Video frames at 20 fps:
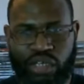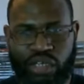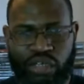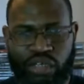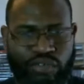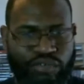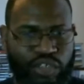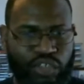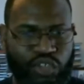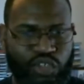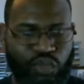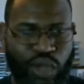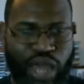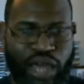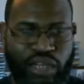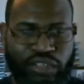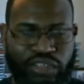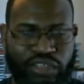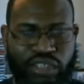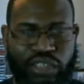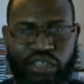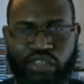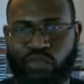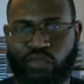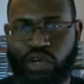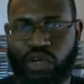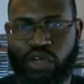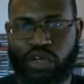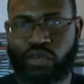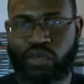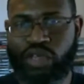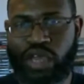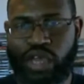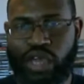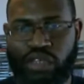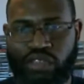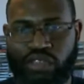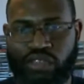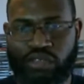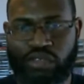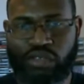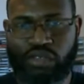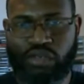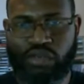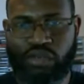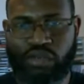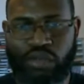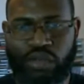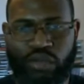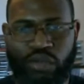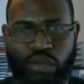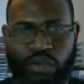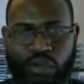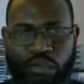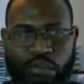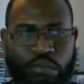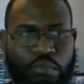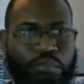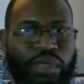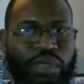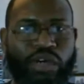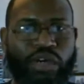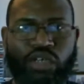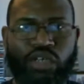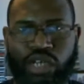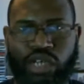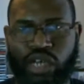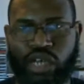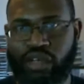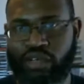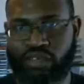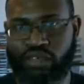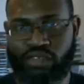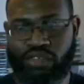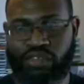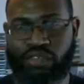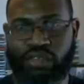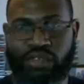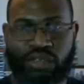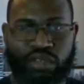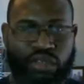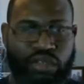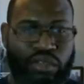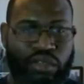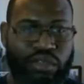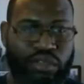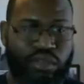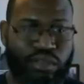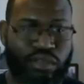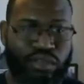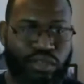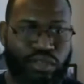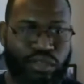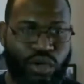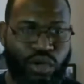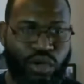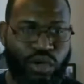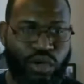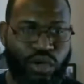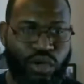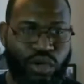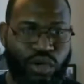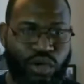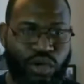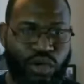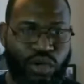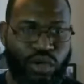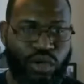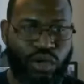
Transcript: individuality is what creates billionaires. You know what I'm saying?